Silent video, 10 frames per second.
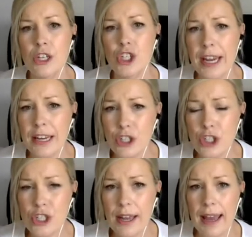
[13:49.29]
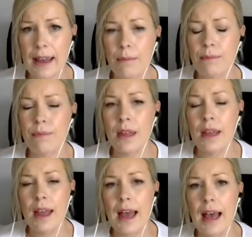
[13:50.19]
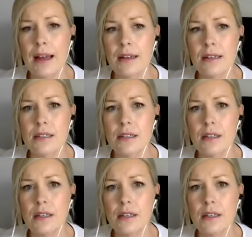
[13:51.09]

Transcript: change um and